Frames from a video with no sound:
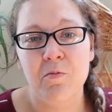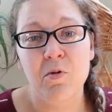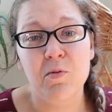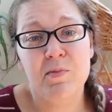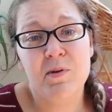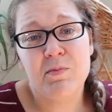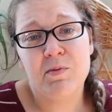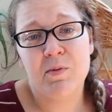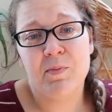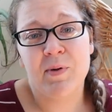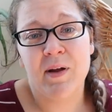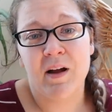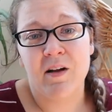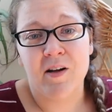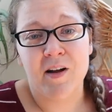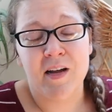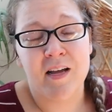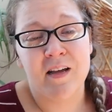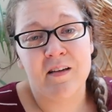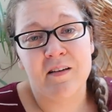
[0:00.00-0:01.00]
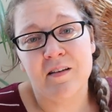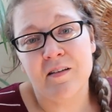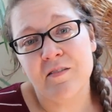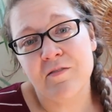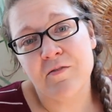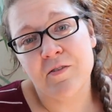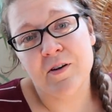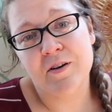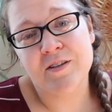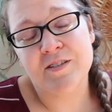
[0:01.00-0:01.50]
we'll be preparing
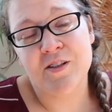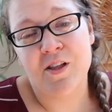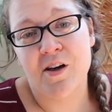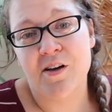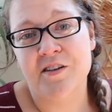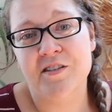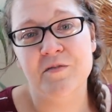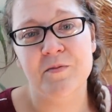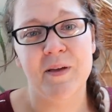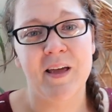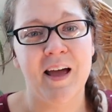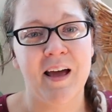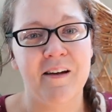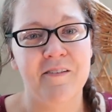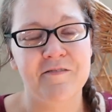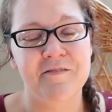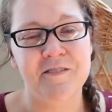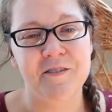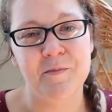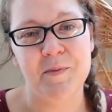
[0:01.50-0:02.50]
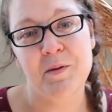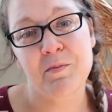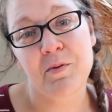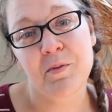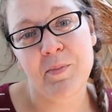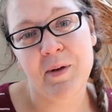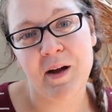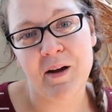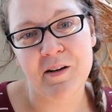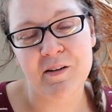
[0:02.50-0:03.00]
for as long as we have to be
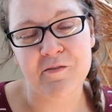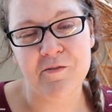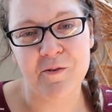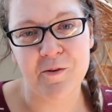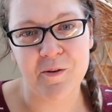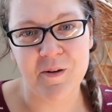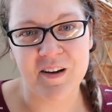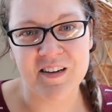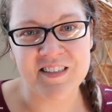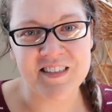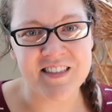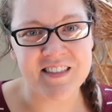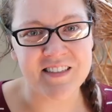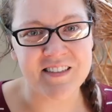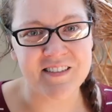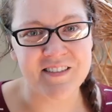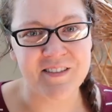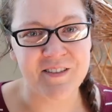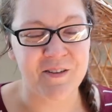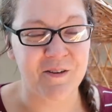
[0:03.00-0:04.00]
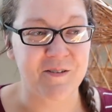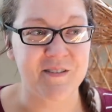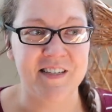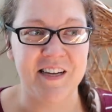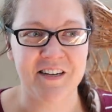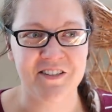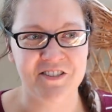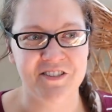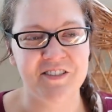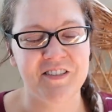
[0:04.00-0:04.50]
preparing for until, you know, it's
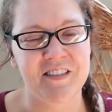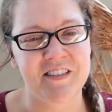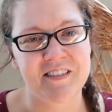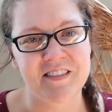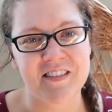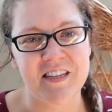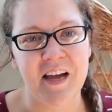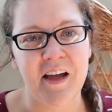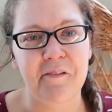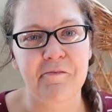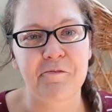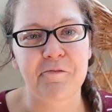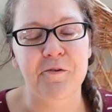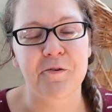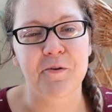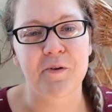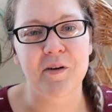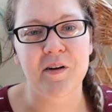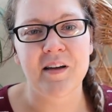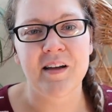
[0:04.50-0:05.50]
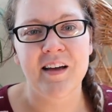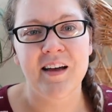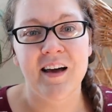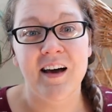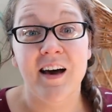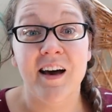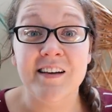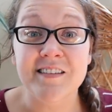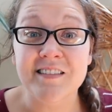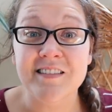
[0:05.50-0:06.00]
actually time for
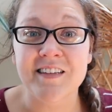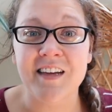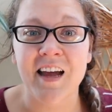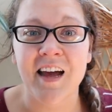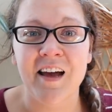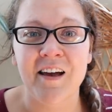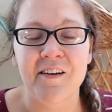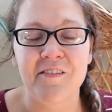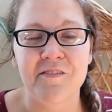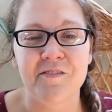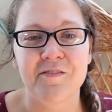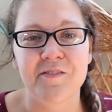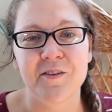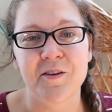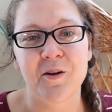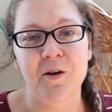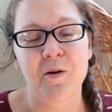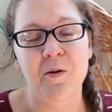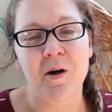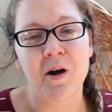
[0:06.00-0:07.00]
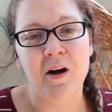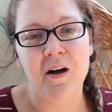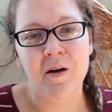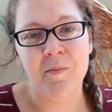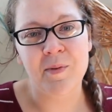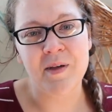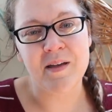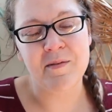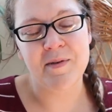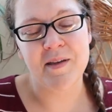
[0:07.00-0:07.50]
us to have, you know, a
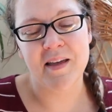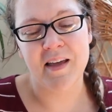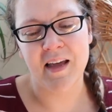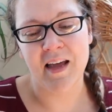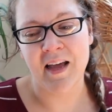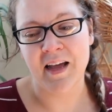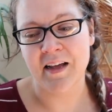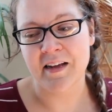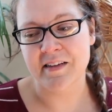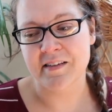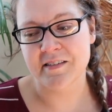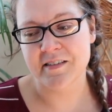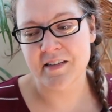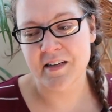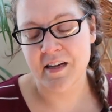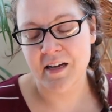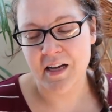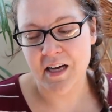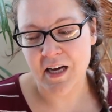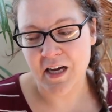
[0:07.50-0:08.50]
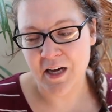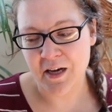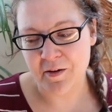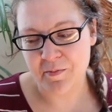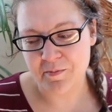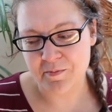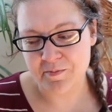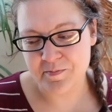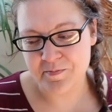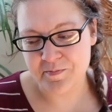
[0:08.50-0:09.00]
baby. And
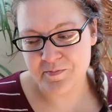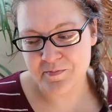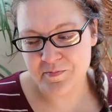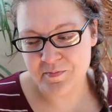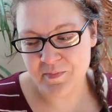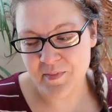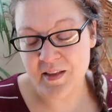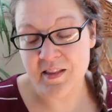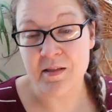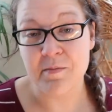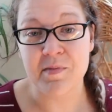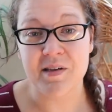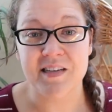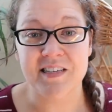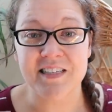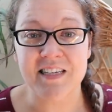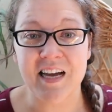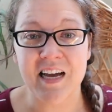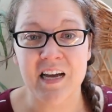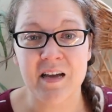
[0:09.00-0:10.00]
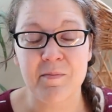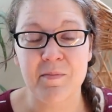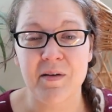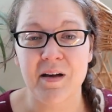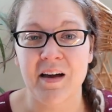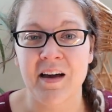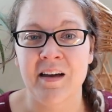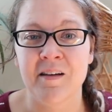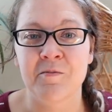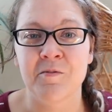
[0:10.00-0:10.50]
in the meantime,
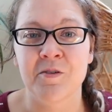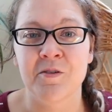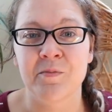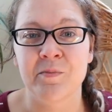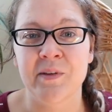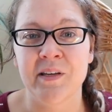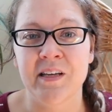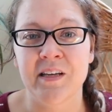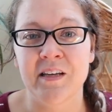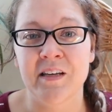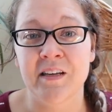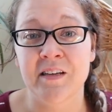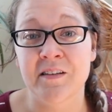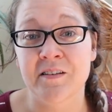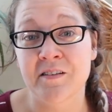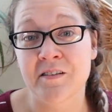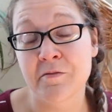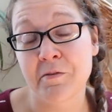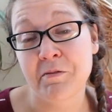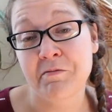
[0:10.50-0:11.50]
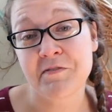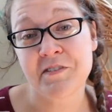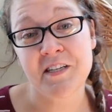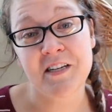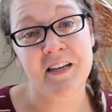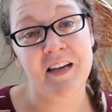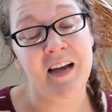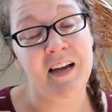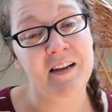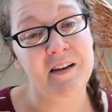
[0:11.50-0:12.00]
I will be
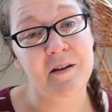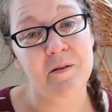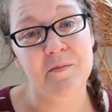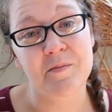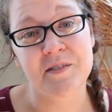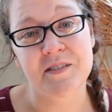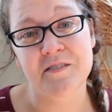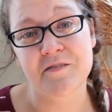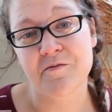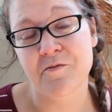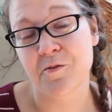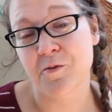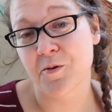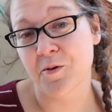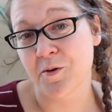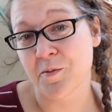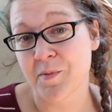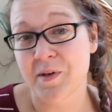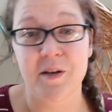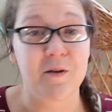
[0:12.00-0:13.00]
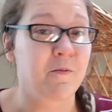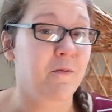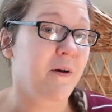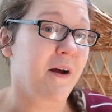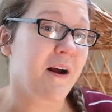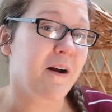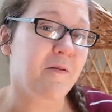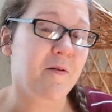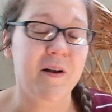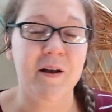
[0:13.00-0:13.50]
thrifting items for me to
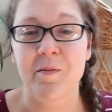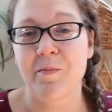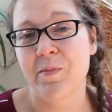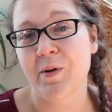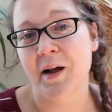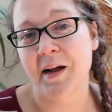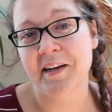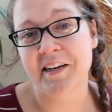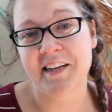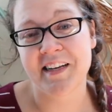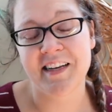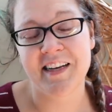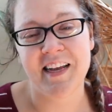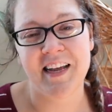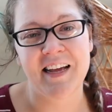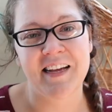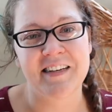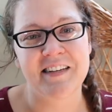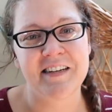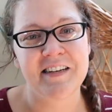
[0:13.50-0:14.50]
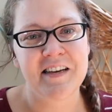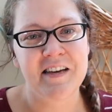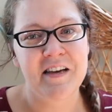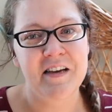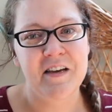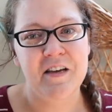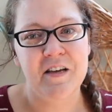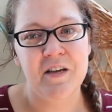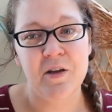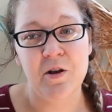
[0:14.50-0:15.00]
wear when I'm pregnant and,
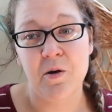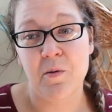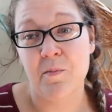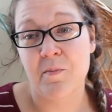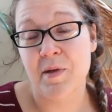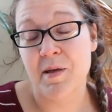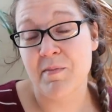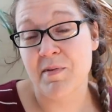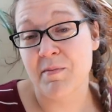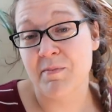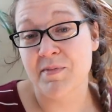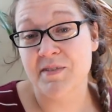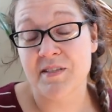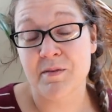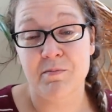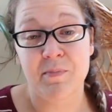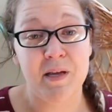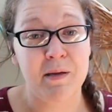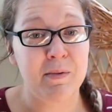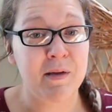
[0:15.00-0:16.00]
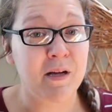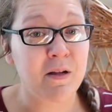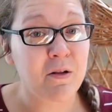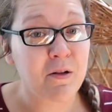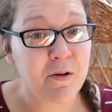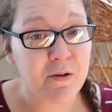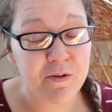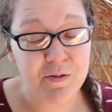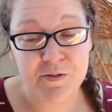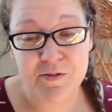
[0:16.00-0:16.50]
you know, maybe some baby
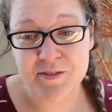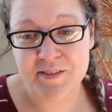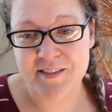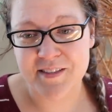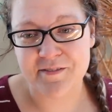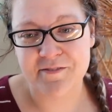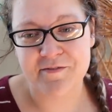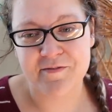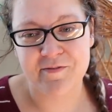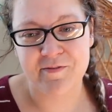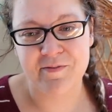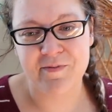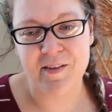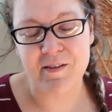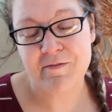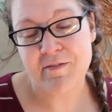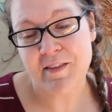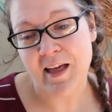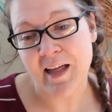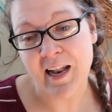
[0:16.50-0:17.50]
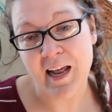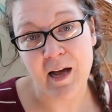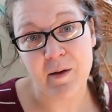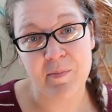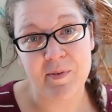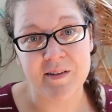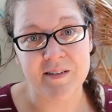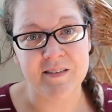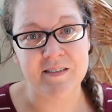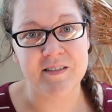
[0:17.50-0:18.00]
clothes if that
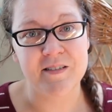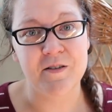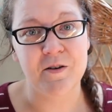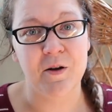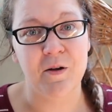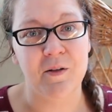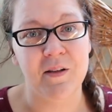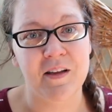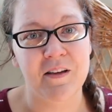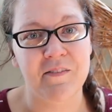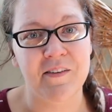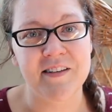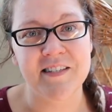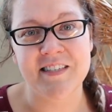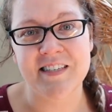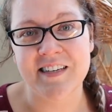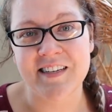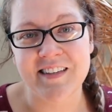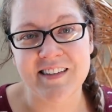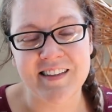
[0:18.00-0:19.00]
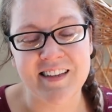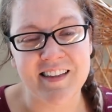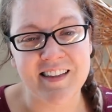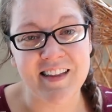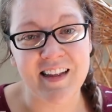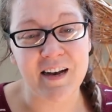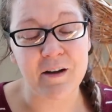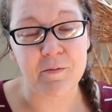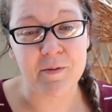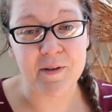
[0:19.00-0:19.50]
happens, you know, like if I see anything that I